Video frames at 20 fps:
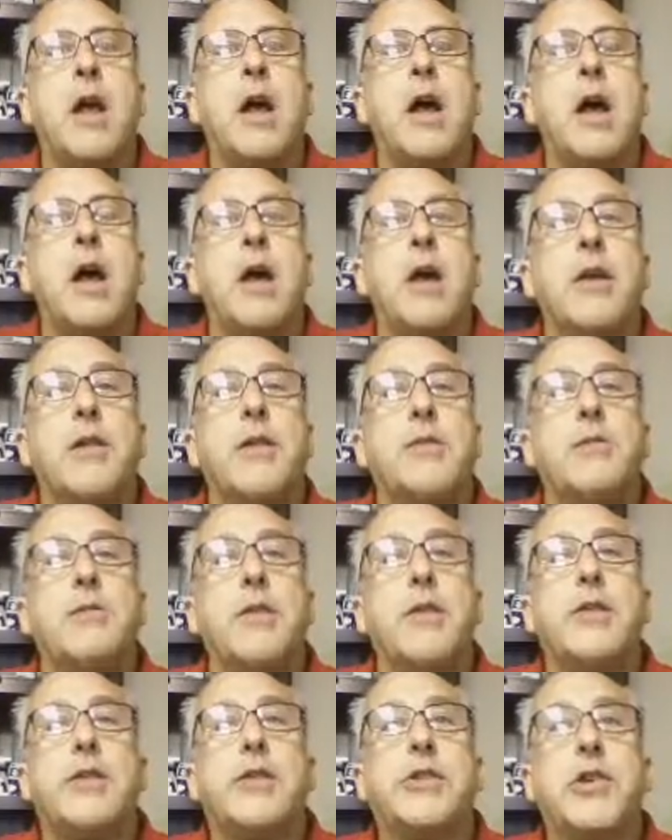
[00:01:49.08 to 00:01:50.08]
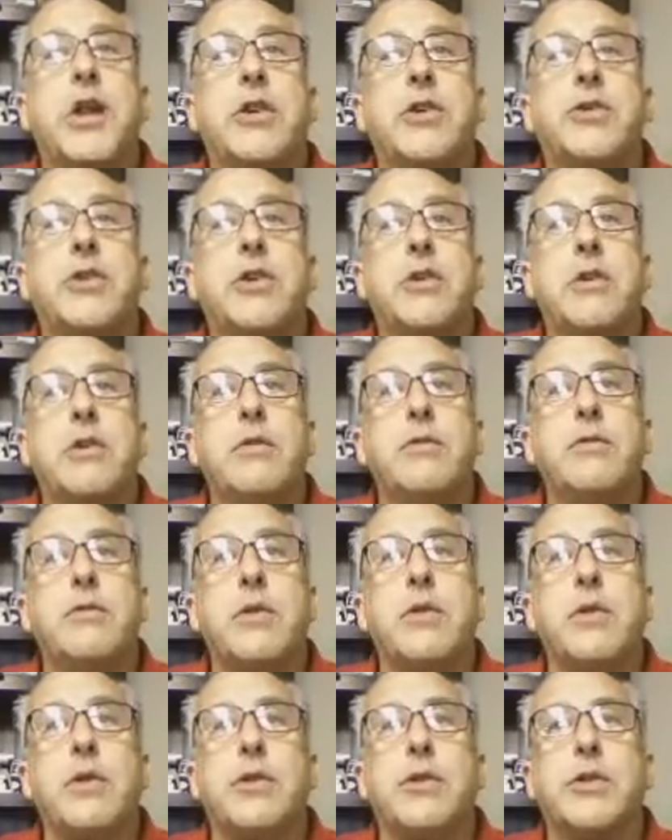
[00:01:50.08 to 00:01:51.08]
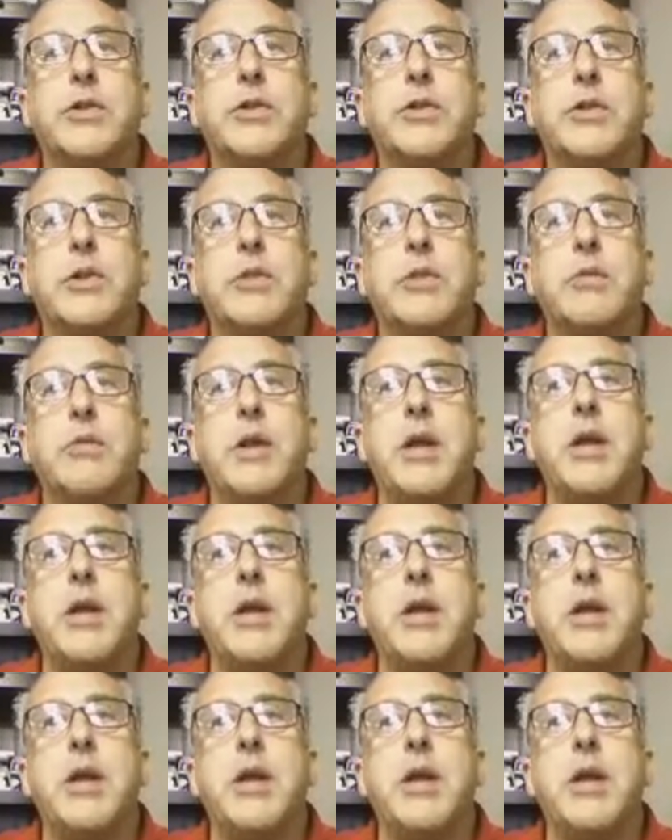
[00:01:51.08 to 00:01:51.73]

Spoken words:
The 5th section focuses on the